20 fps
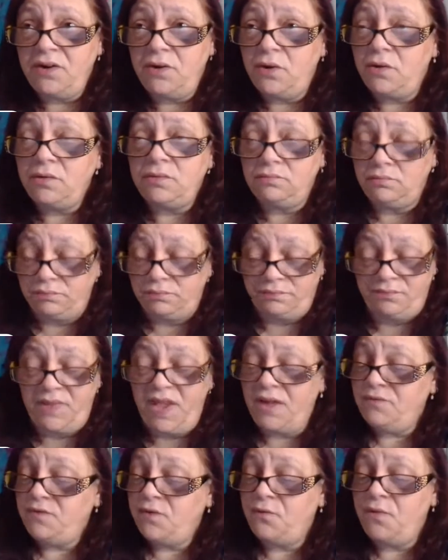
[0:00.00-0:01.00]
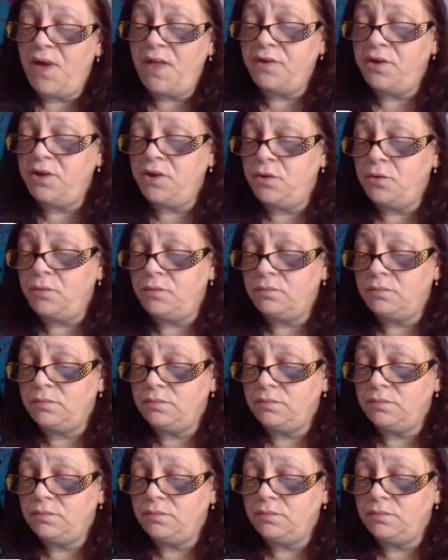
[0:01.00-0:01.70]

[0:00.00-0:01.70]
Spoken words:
don't have to follow you.